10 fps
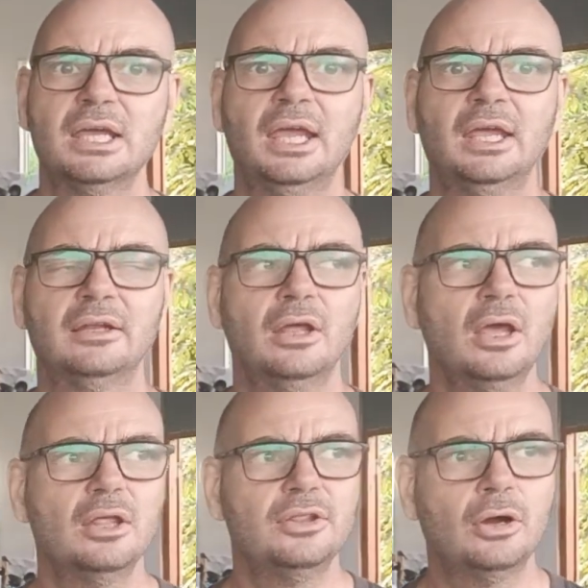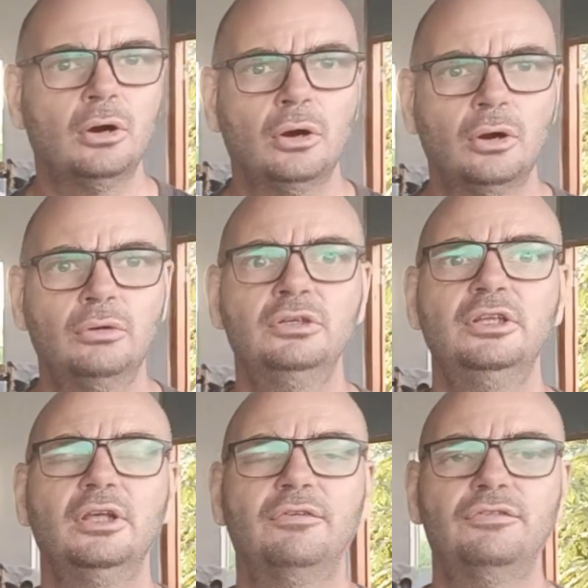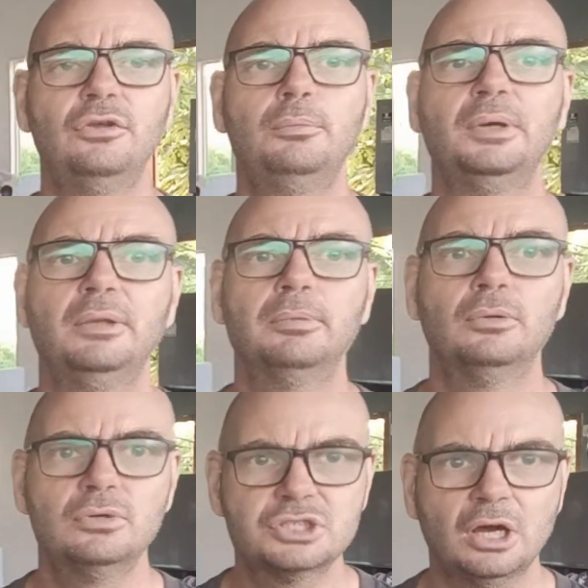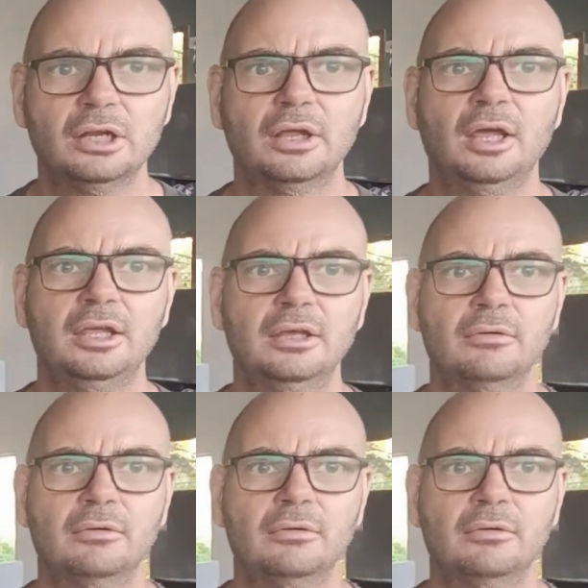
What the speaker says: and there are only a few people who's got a